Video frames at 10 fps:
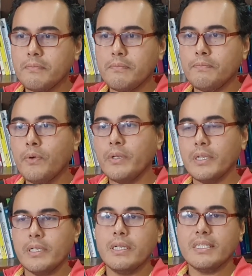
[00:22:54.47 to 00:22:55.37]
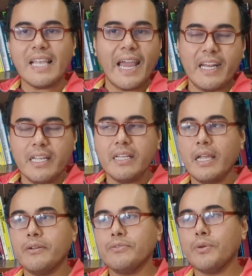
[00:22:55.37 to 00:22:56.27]
put aside
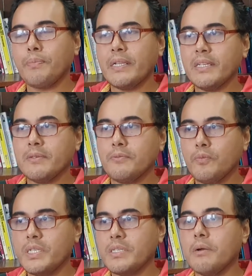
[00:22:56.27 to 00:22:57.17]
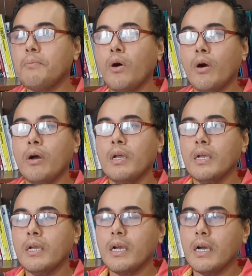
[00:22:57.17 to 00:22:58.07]
and also practice which is a more
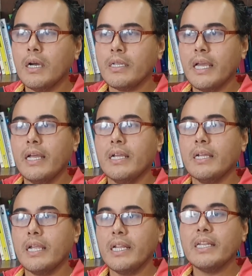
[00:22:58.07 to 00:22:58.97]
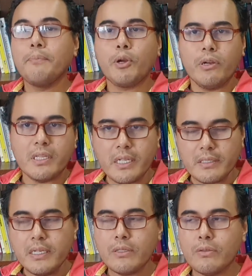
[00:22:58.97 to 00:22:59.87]
in their
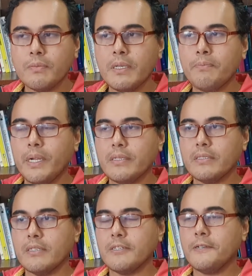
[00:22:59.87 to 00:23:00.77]
priorities to be practices.